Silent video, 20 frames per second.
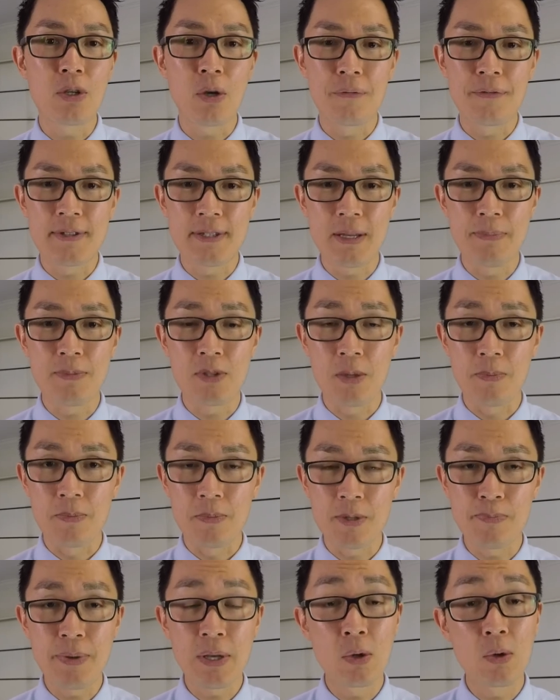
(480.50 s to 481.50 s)
of
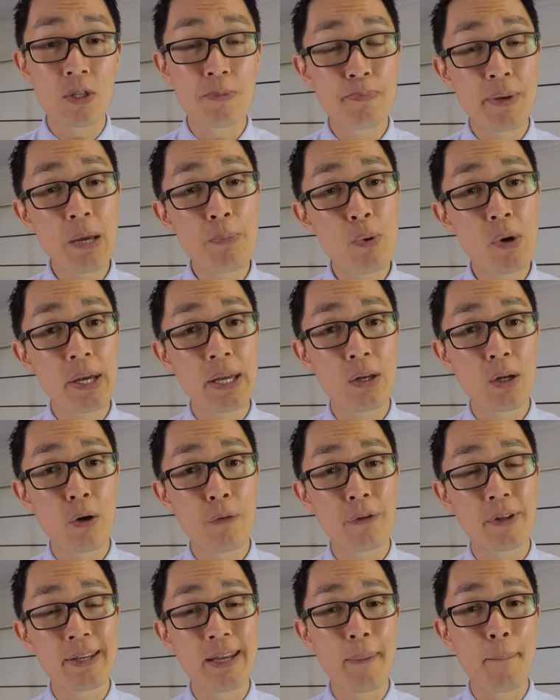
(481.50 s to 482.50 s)
symptoms because people can
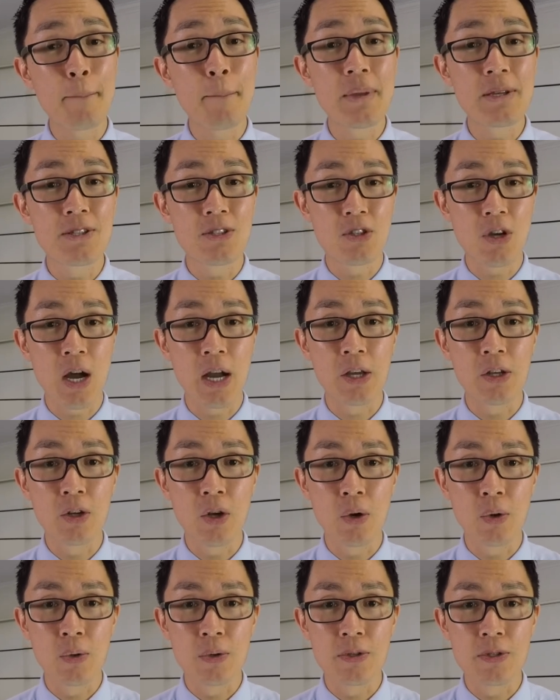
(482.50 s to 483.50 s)
often get
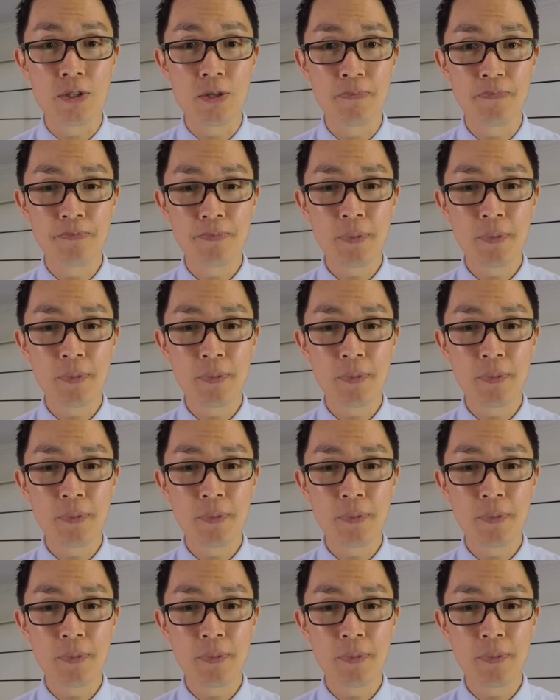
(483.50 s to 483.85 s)
misdiagnosed.